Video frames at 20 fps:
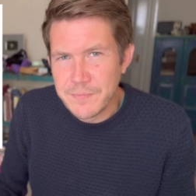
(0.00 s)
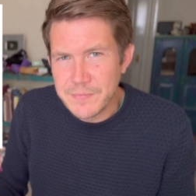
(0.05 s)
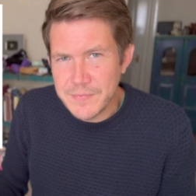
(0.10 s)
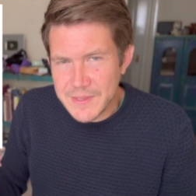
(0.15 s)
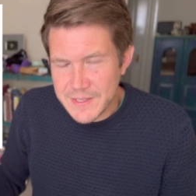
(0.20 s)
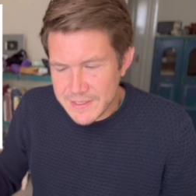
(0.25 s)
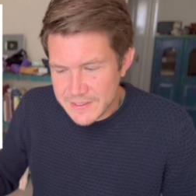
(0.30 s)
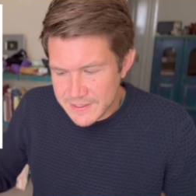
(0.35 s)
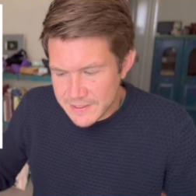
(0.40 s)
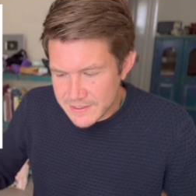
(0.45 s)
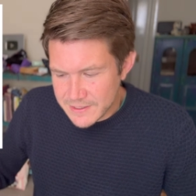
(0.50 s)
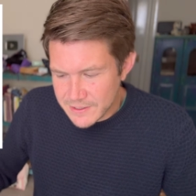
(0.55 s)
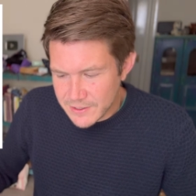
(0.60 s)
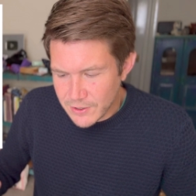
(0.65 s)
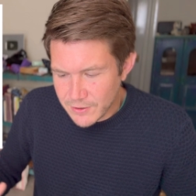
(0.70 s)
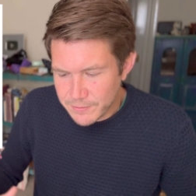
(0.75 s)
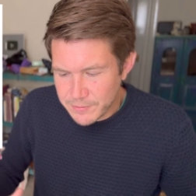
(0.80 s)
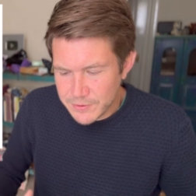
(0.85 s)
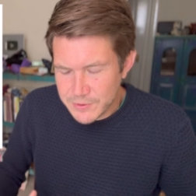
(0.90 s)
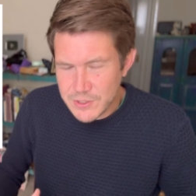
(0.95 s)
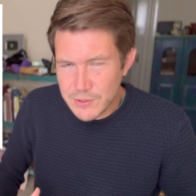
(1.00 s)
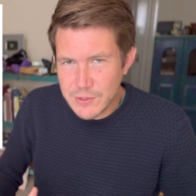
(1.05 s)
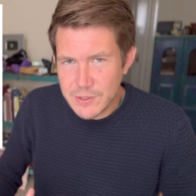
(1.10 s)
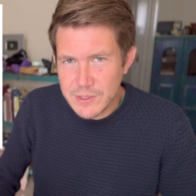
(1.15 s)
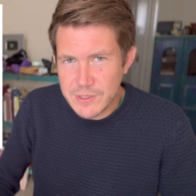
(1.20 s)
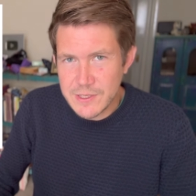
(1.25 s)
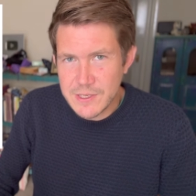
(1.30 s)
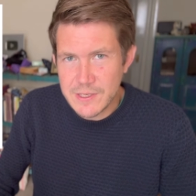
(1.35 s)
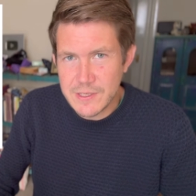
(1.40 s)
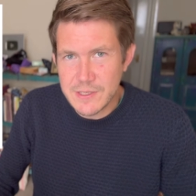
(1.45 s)
this is an
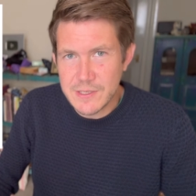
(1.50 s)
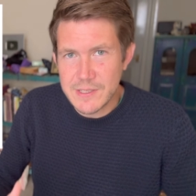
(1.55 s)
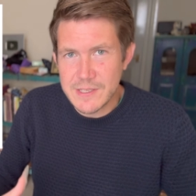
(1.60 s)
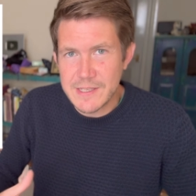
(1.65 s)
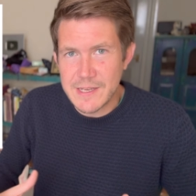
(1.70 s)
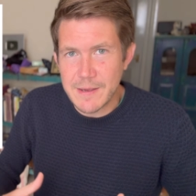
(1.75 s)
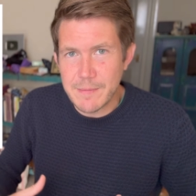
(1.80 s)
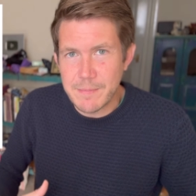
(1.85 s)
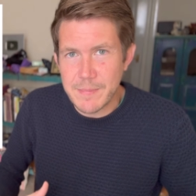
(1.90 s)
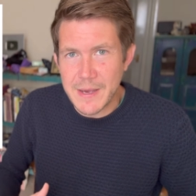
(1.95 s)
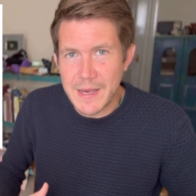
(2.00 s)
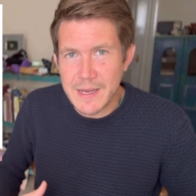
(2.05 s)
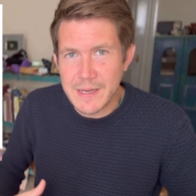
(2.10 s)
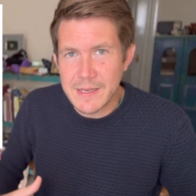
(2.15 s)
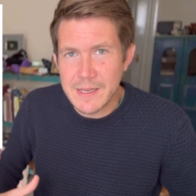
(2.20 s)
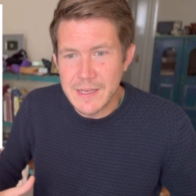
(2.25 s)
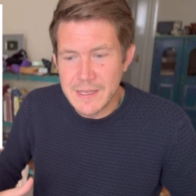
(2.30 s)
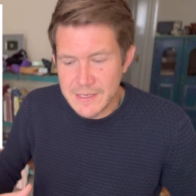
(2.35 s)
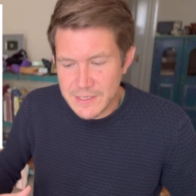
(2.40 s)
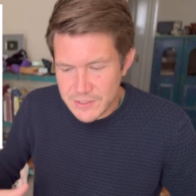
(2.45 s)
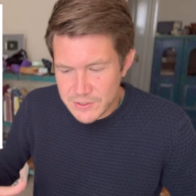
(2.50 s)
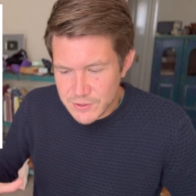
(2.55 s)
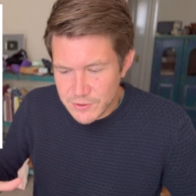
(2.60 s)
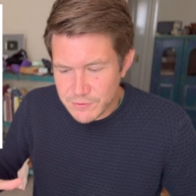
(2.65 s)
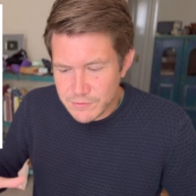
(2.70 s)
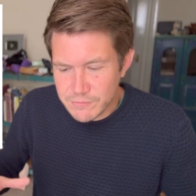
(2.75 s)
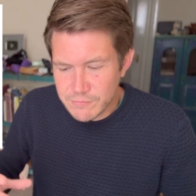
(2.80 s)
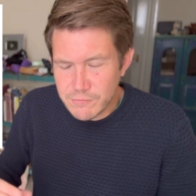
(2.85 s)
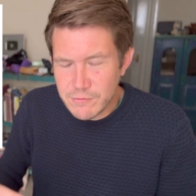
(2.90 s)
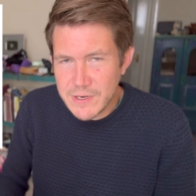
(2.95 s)
opportunity to step back,
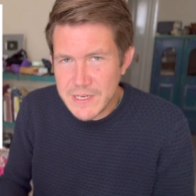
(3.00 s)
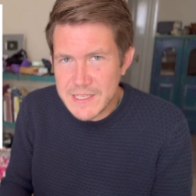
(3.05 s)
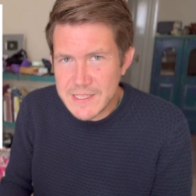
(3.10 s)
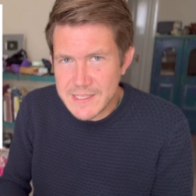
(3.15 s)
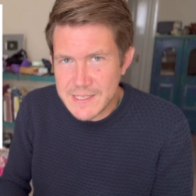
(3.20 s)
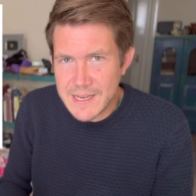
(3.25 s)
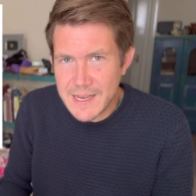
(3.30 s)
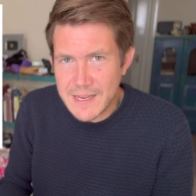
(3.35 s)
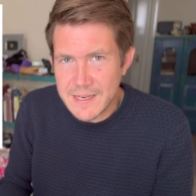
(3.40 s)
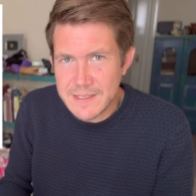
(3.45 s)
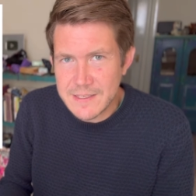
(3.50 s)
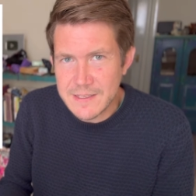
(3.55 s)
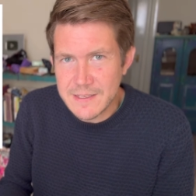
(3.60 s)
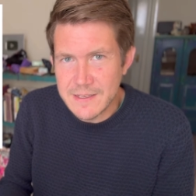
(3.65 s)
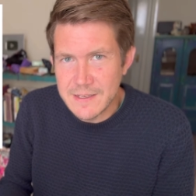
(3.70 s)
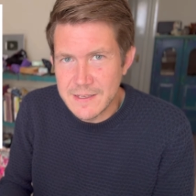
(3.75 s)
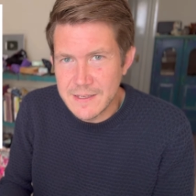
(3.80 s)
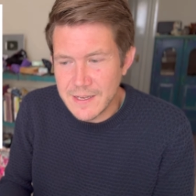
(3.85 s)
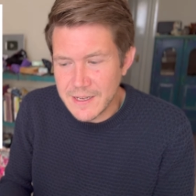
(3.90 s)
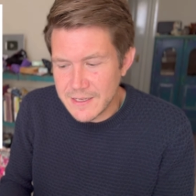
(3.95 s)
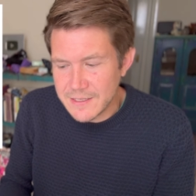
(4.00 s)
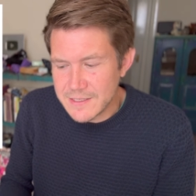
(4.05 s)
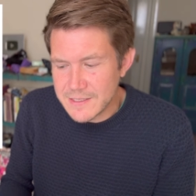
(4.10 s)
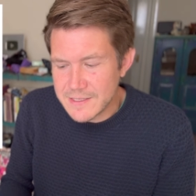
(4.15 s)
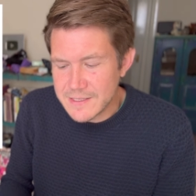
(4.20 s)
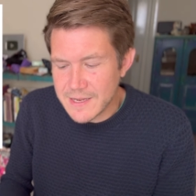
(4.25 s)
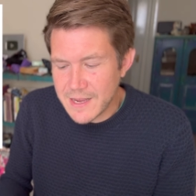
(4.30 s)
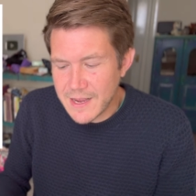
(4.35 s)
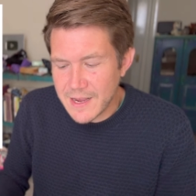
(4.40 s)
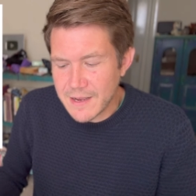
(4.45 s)
to reset, and to
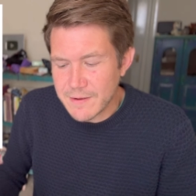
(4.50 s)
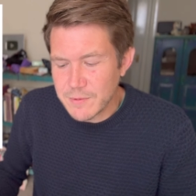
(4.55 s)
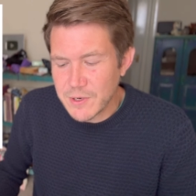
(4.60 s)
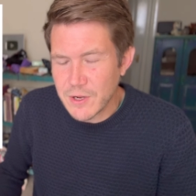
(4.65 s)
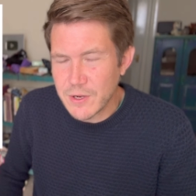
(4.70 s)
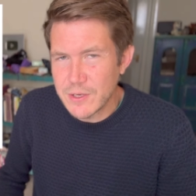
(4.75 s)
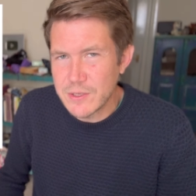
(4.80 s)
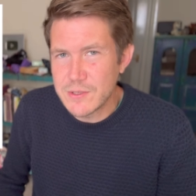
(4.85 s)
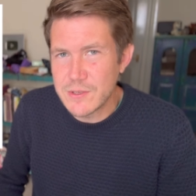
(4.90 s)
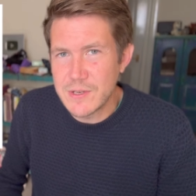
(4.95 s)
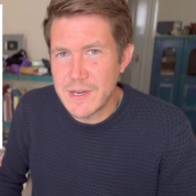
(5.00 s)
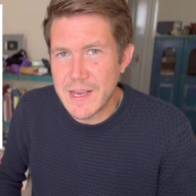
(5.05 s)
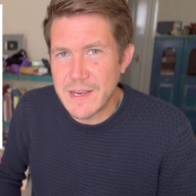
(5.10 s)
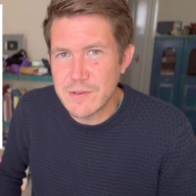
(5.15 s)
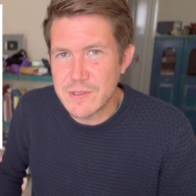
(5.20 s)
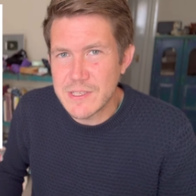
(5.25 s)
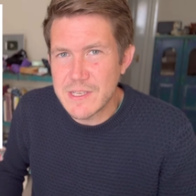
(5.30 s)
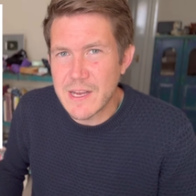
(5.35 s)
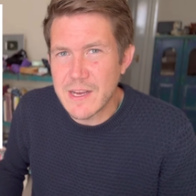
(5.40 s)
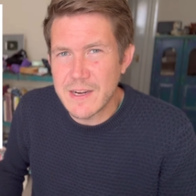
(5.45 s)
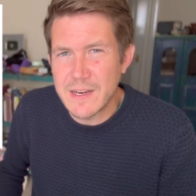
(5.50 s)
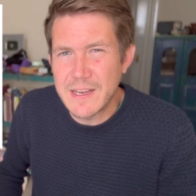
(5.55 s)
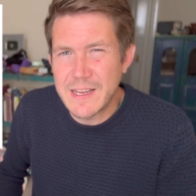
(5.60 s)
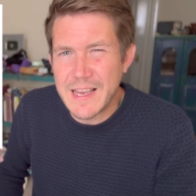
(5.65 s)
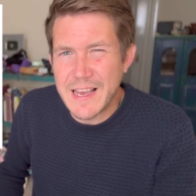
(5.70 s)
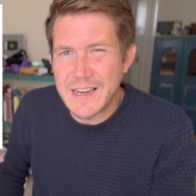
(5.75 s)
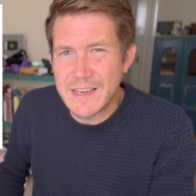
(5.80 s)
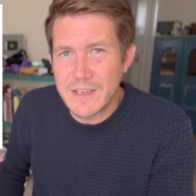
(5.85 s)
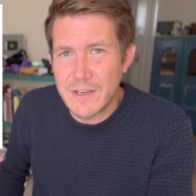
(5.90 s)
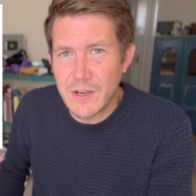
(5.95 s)
say, I'm going to now start
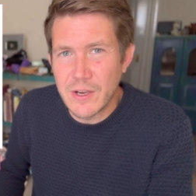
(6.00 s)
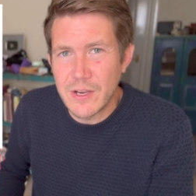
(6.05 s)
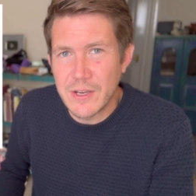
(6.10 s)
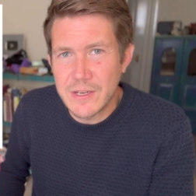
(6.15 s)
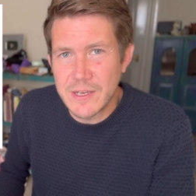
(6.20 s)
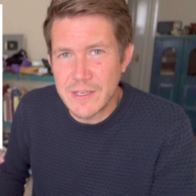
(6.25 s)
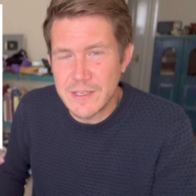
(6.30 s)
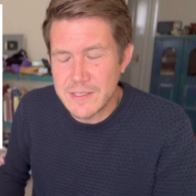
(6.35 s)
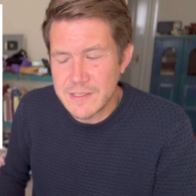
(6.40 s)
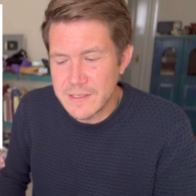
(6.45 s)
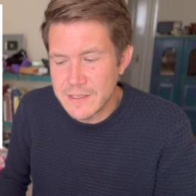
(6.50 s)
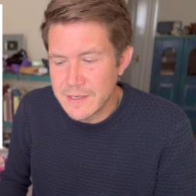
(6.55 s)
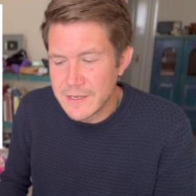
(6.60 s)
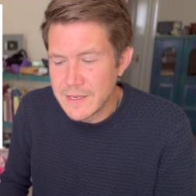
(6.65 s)
again in earnest.